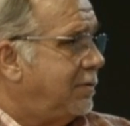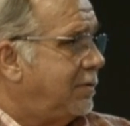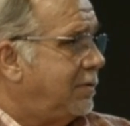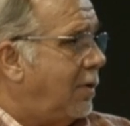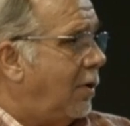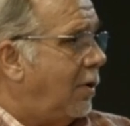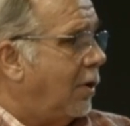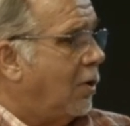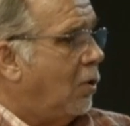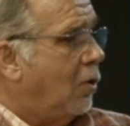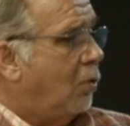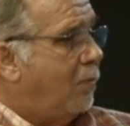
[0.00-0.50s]

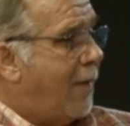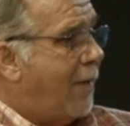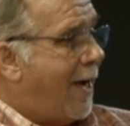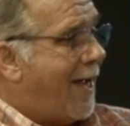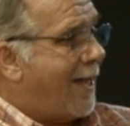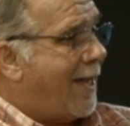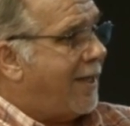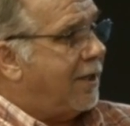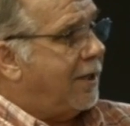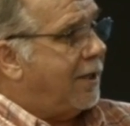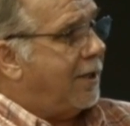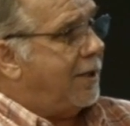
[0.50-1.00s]
or go
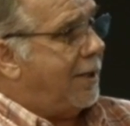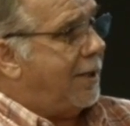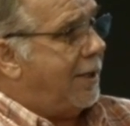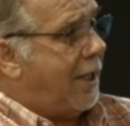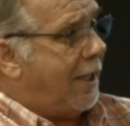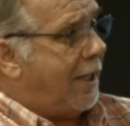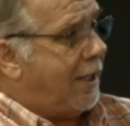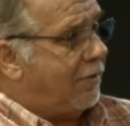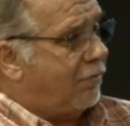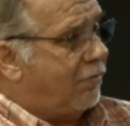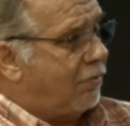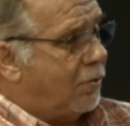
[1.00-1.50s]
back and
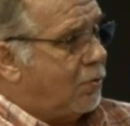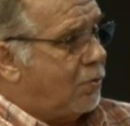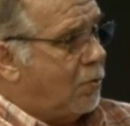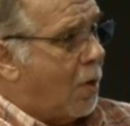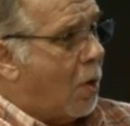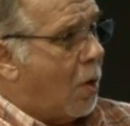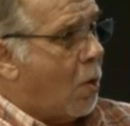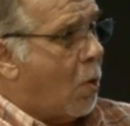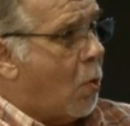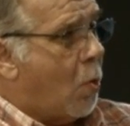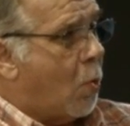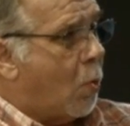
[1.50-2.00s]
dig through
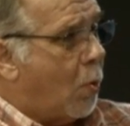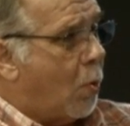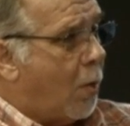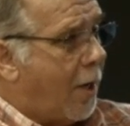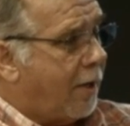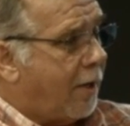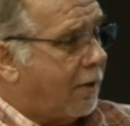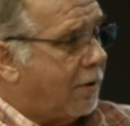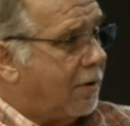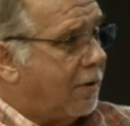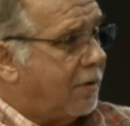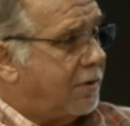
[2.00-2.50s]
old
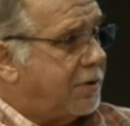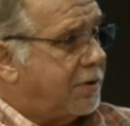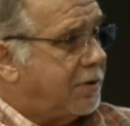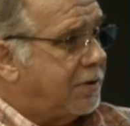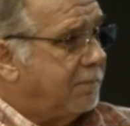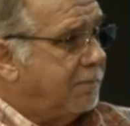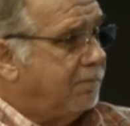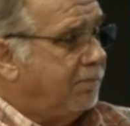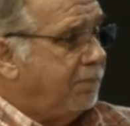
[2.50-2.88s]
records